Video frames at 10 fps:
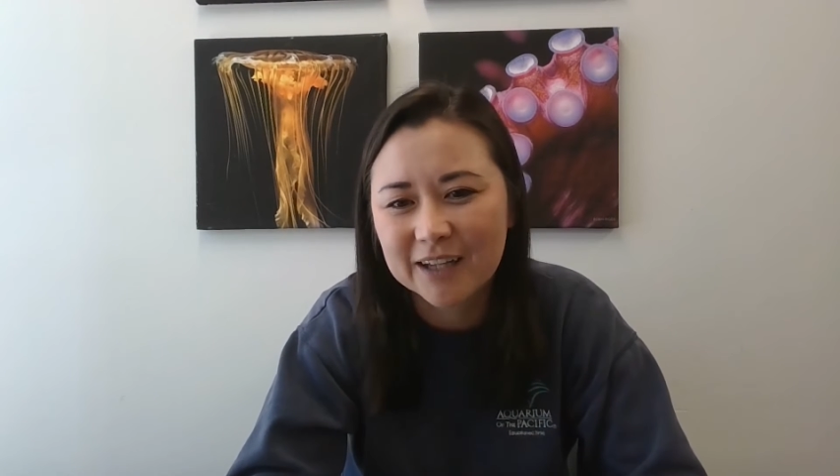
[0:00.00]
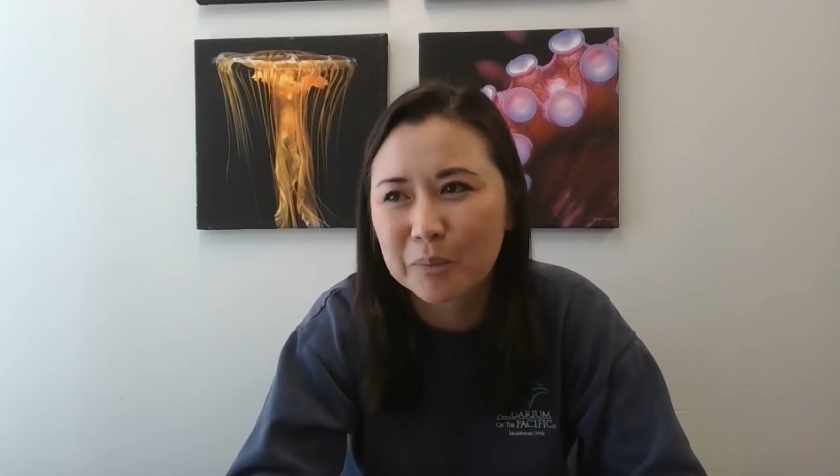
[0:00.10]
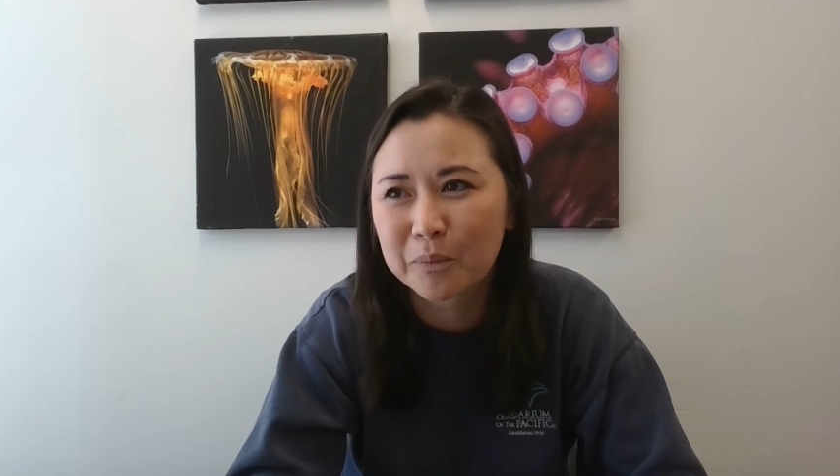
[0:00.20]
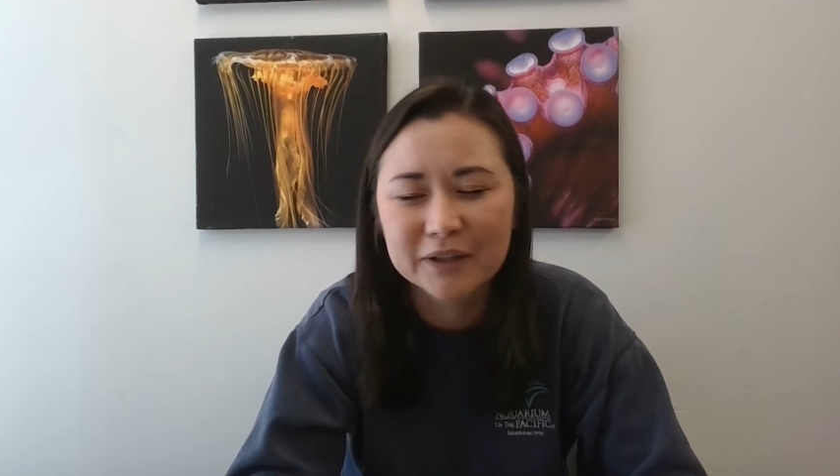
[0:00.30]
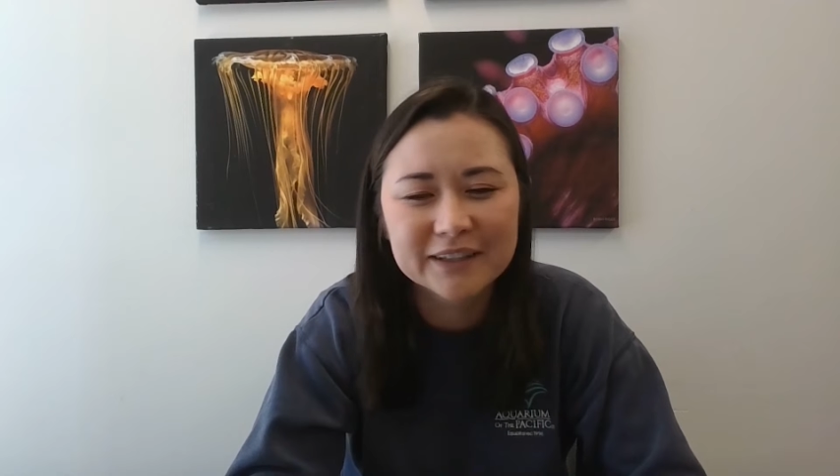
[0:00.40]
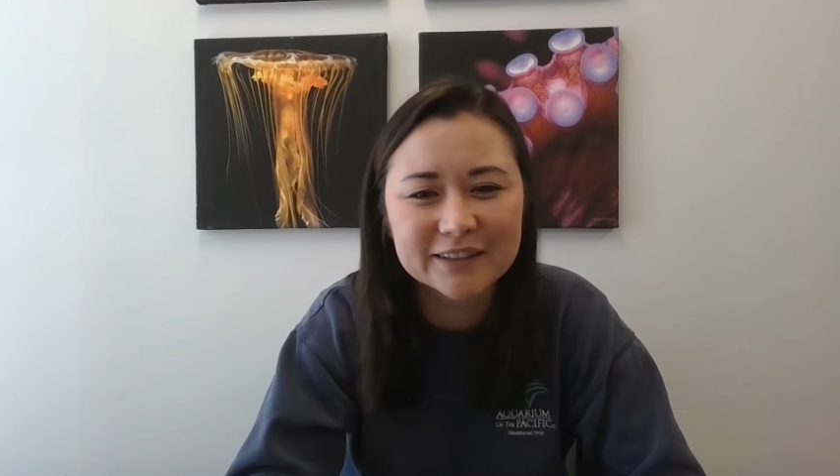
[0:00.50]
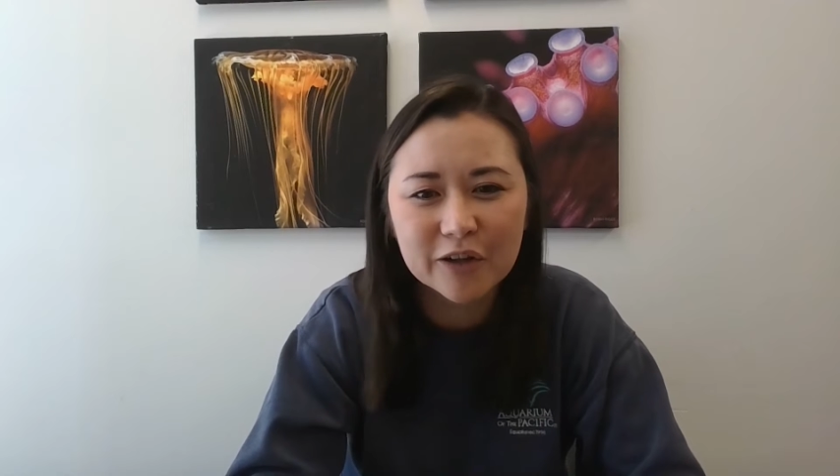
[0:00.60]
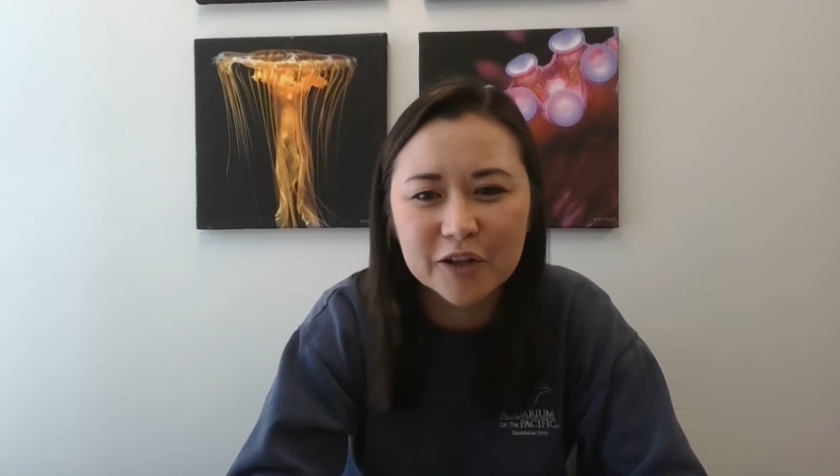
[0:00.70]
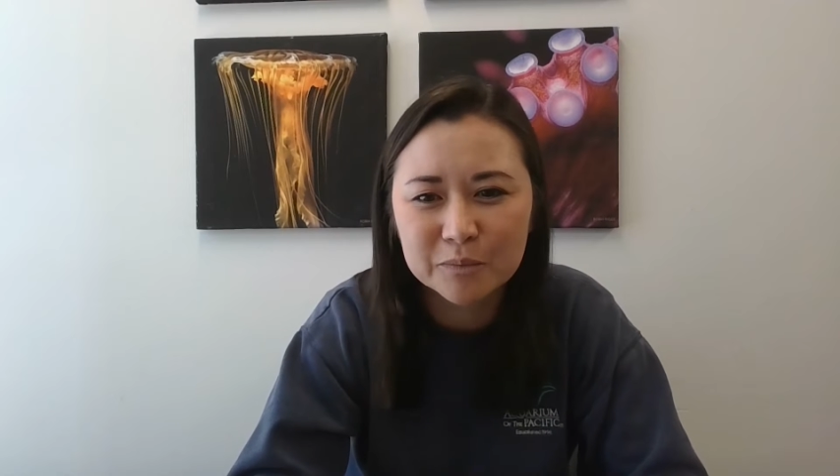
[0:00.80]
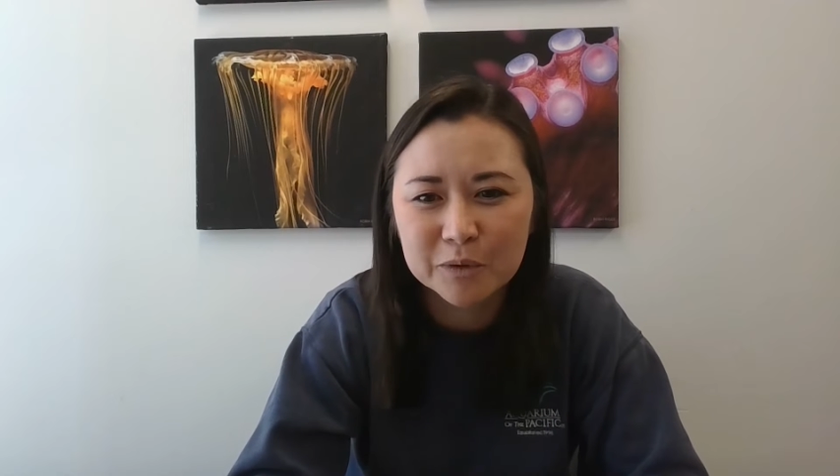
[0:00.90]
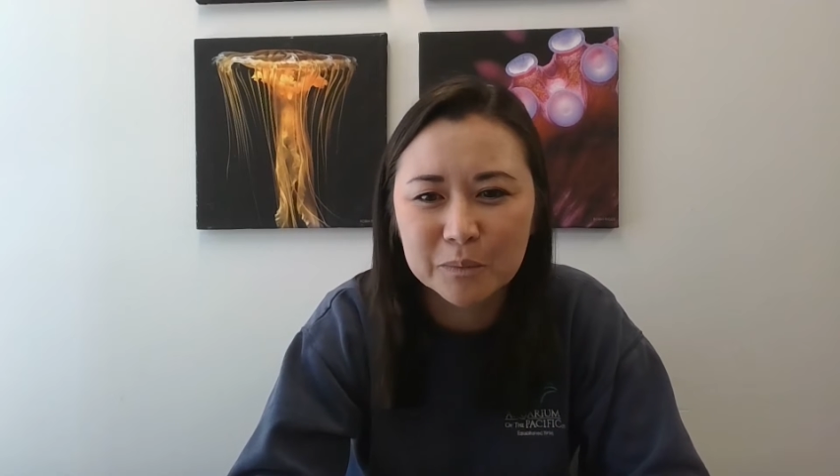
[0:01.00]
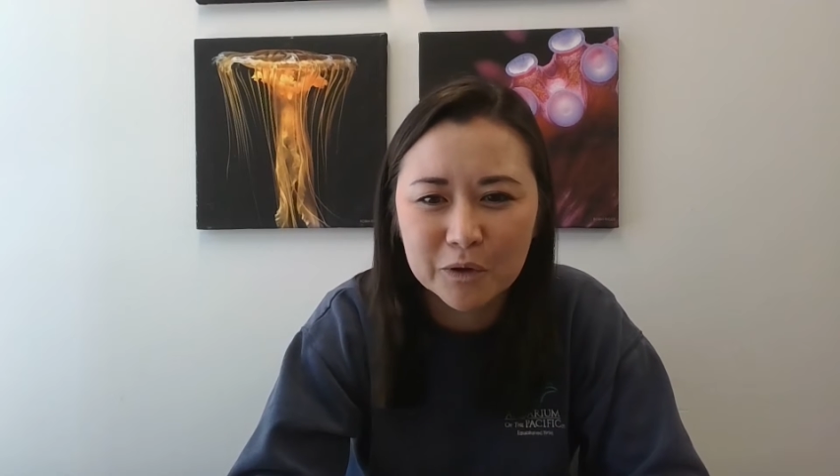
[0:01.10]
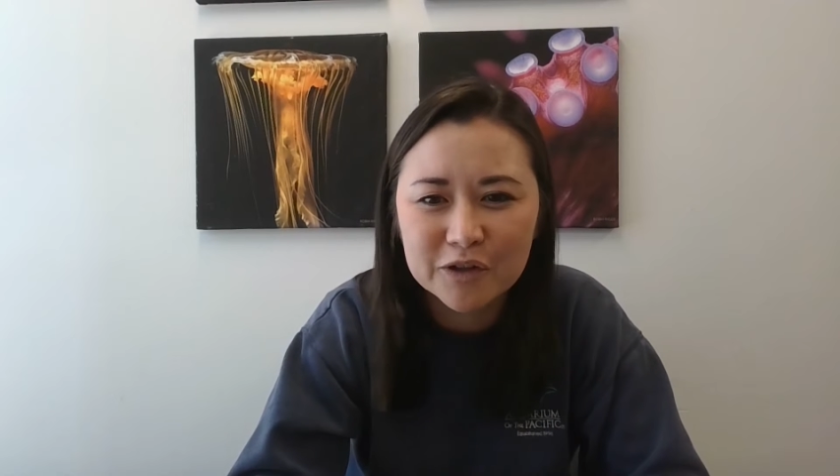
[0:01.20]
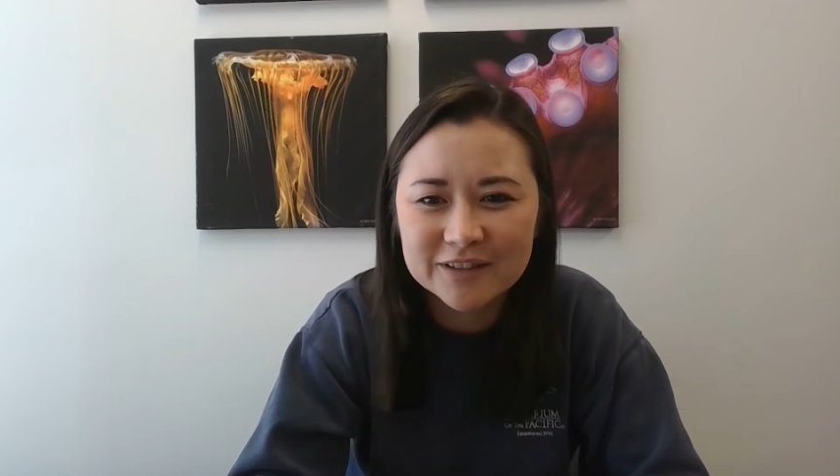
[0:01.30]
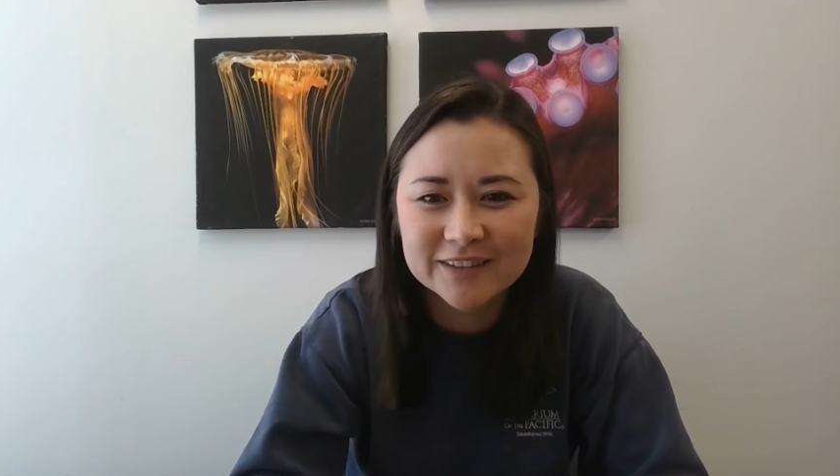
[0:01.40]
a pretty large
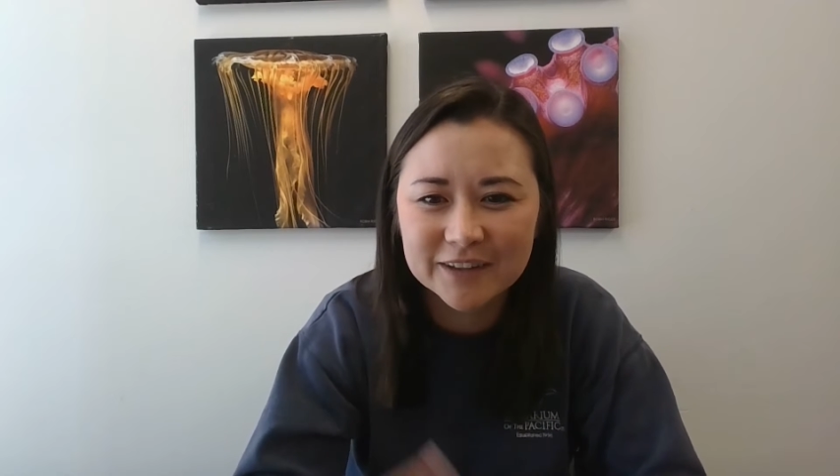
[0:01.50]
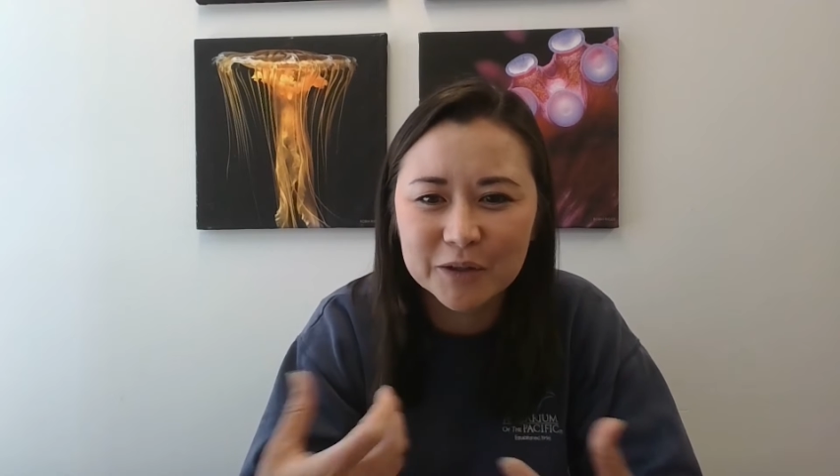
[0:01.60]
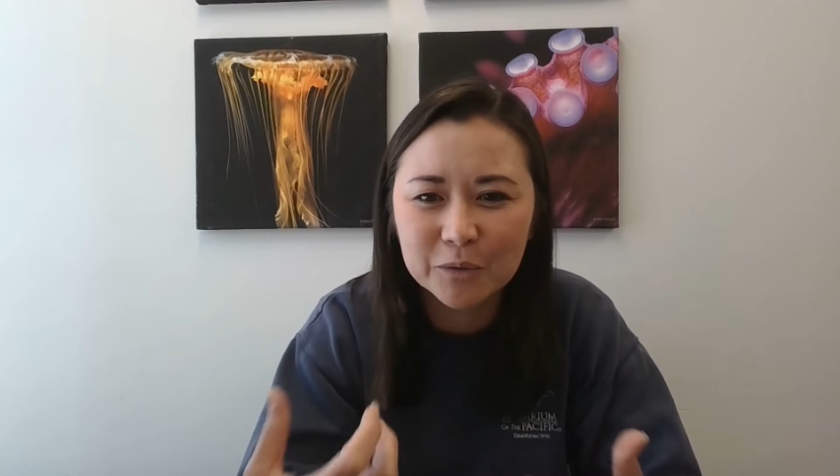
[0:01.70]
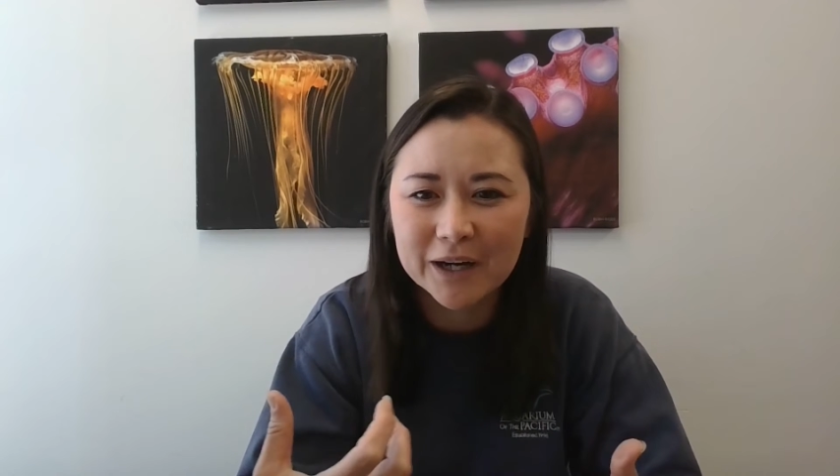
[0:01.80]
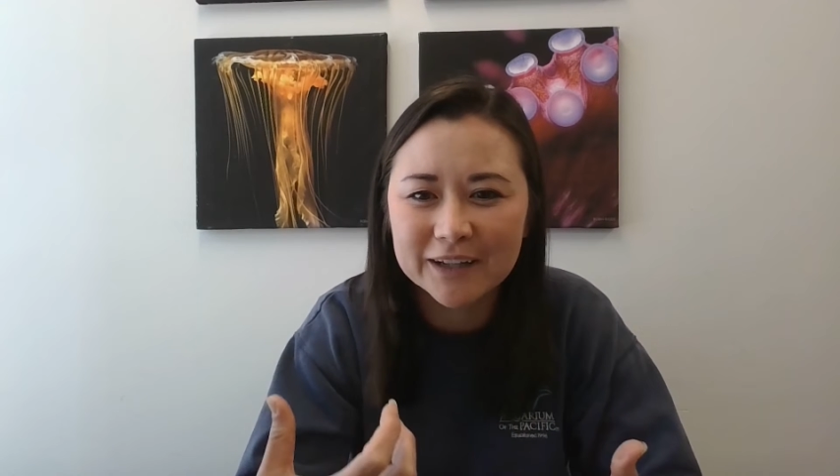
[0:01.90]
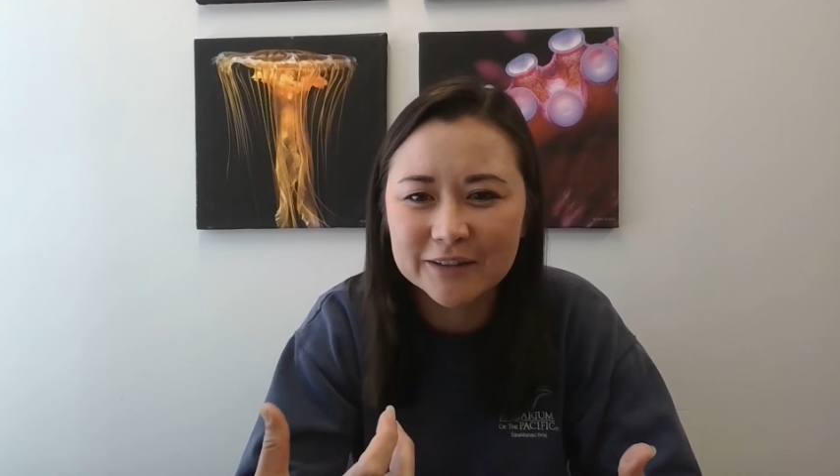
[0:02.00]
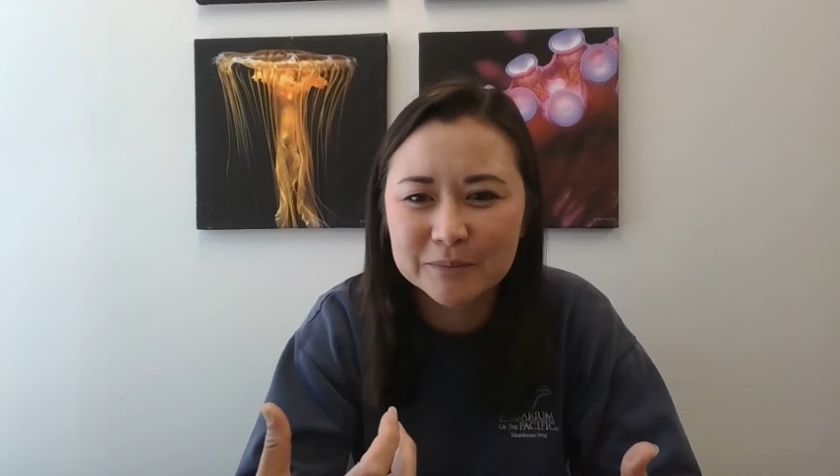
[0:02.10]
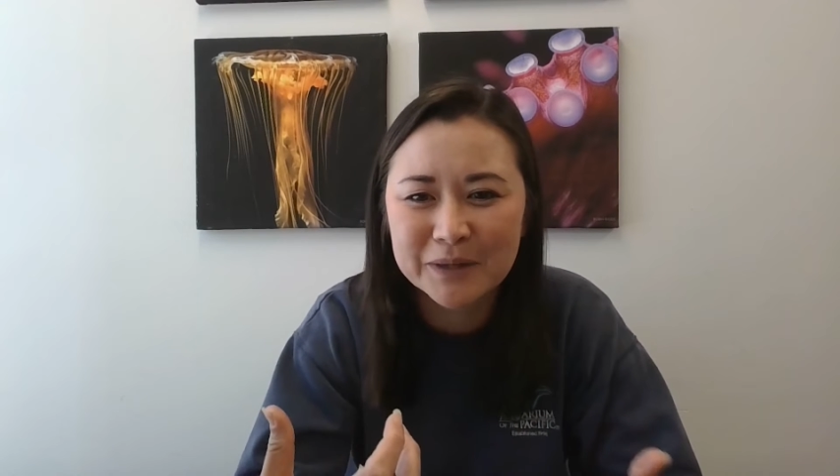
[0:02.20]
proportion of the wild